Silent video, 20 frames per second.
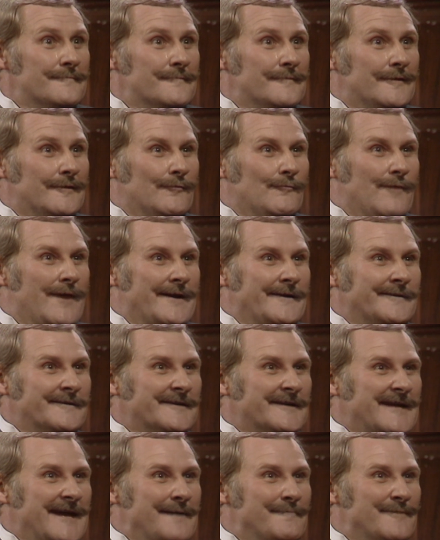Oh, why not
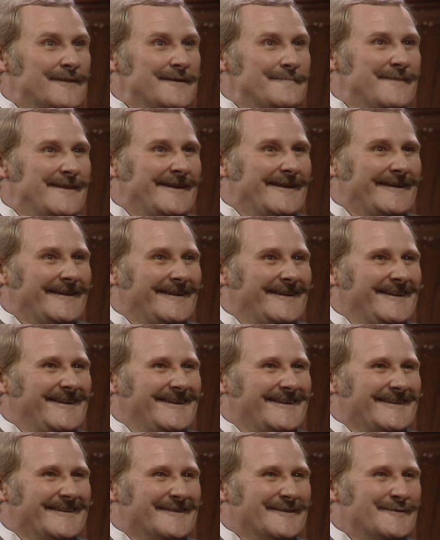accompany me?
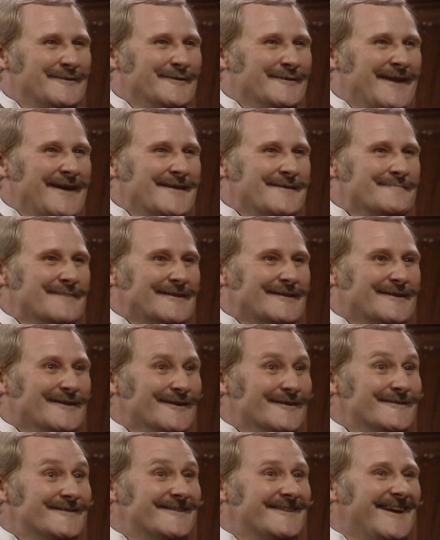It'll do you nothing but
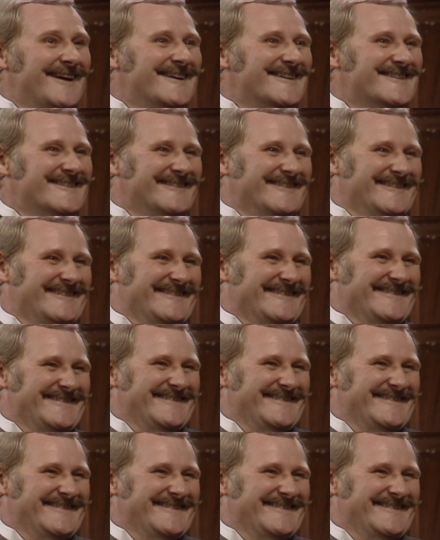good, I assure you.